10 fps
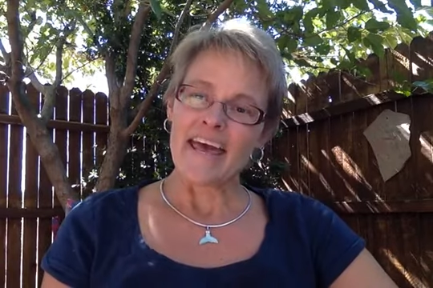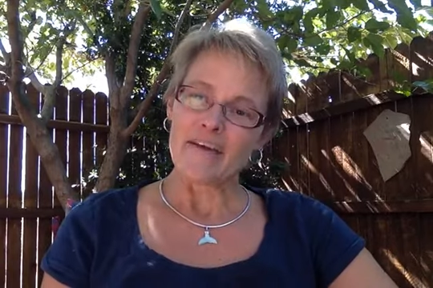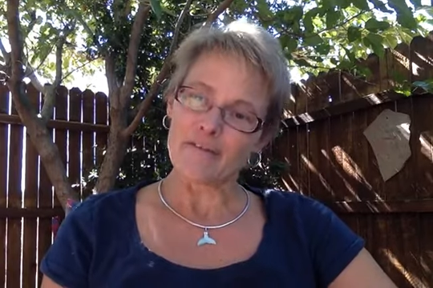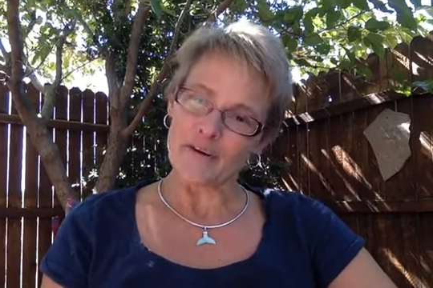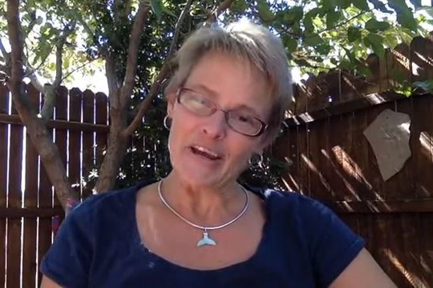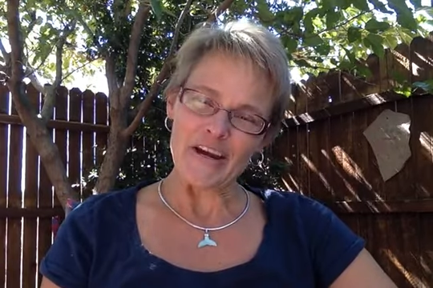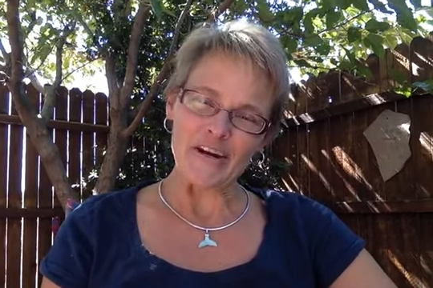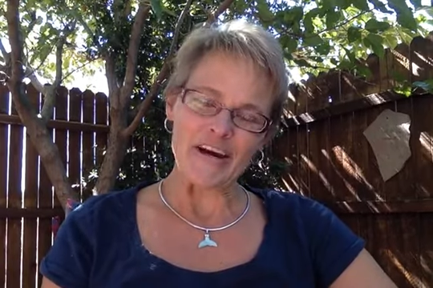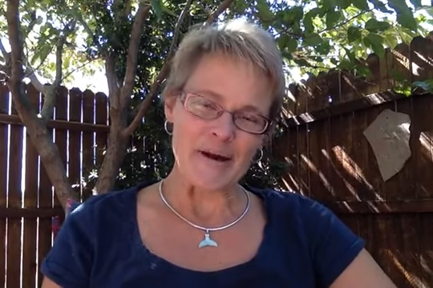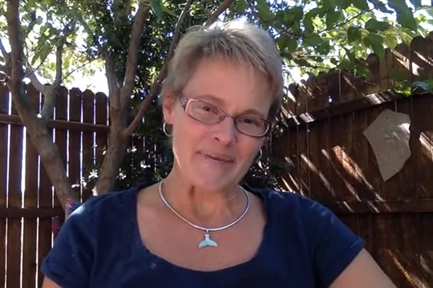If you're
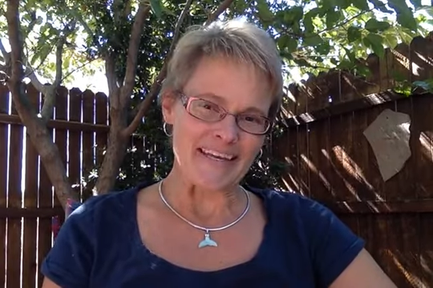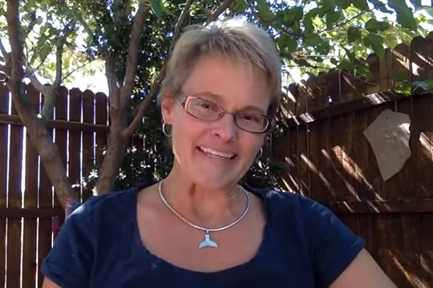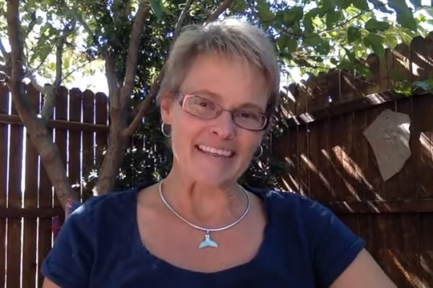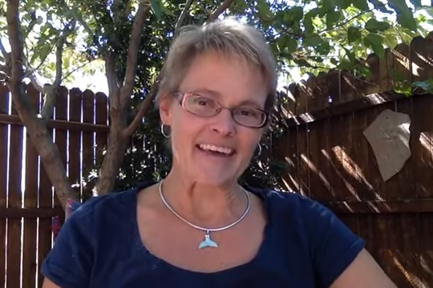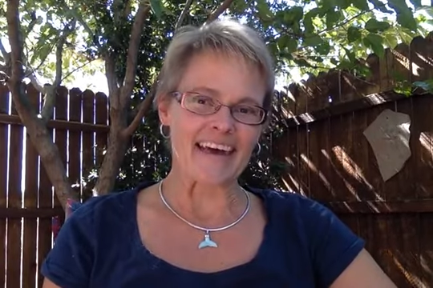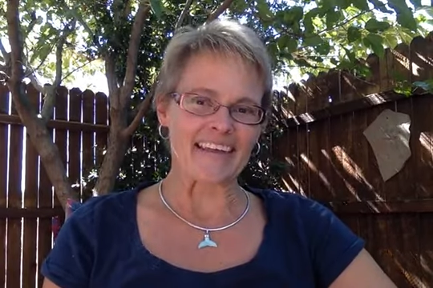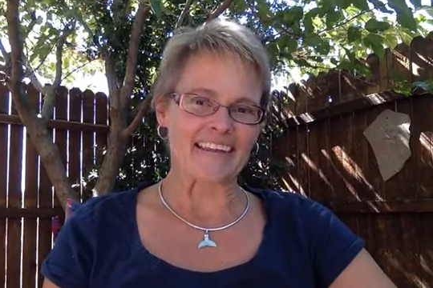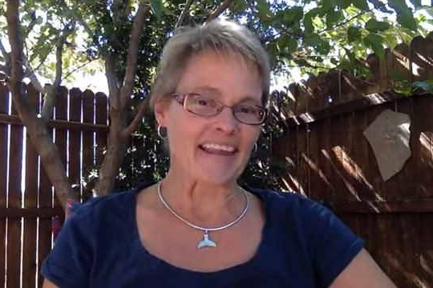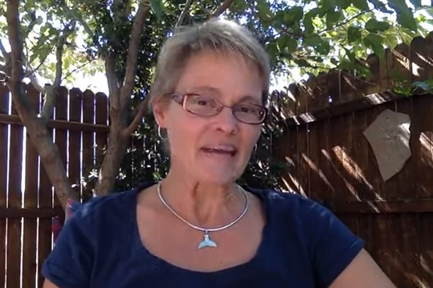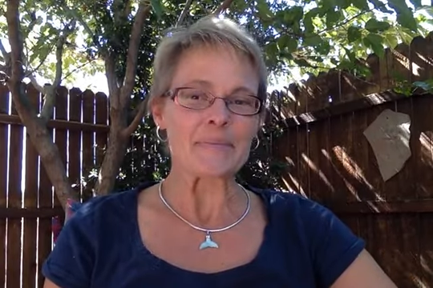here, I'm guessing that,
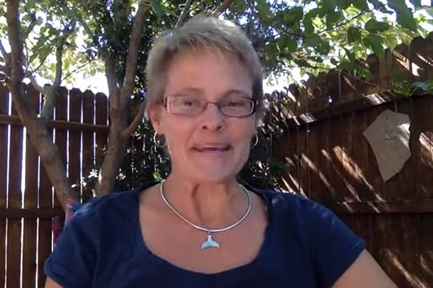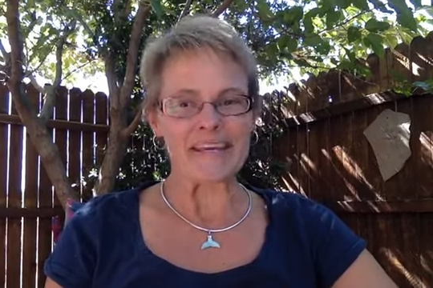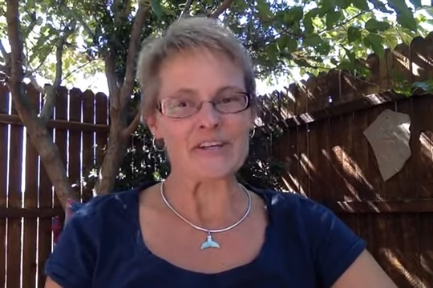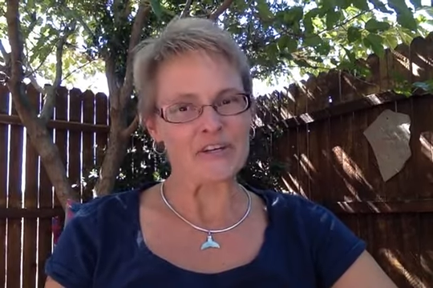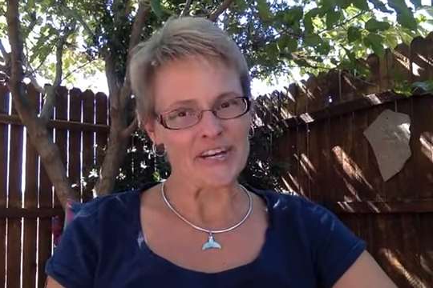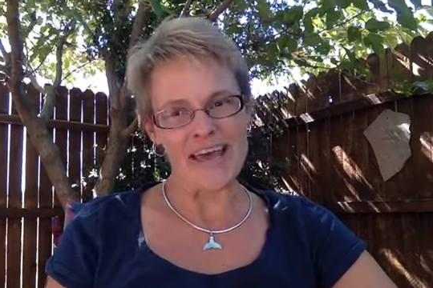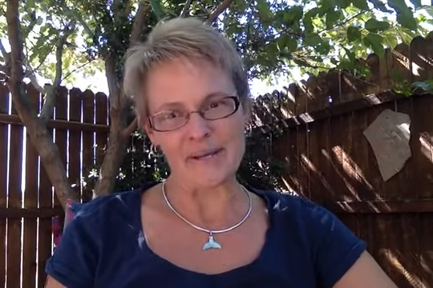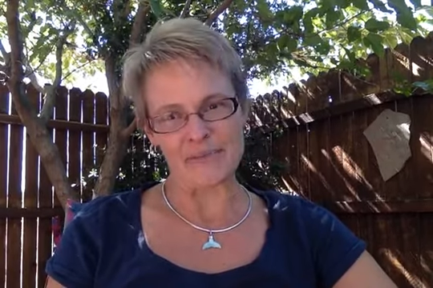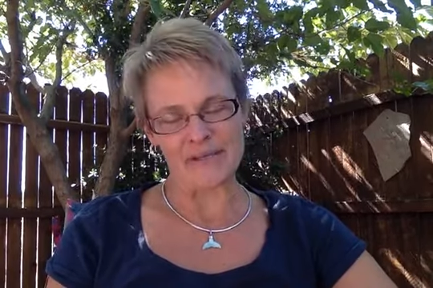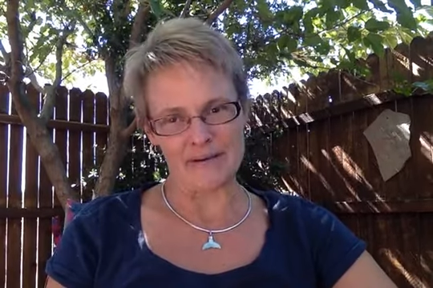like me, you're an
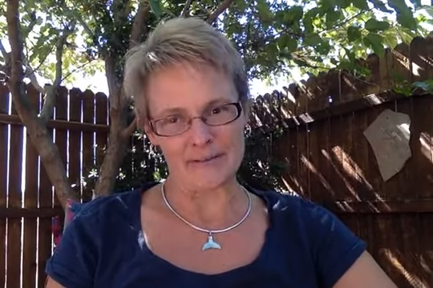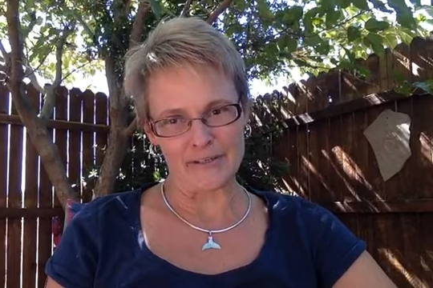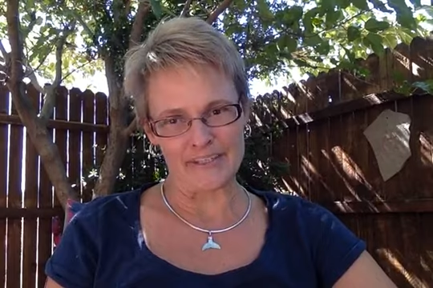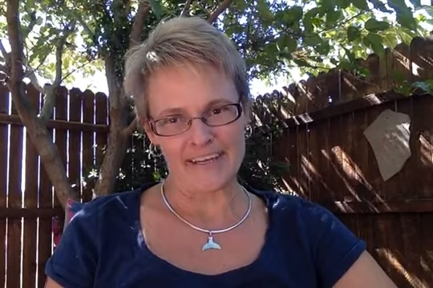animal lover,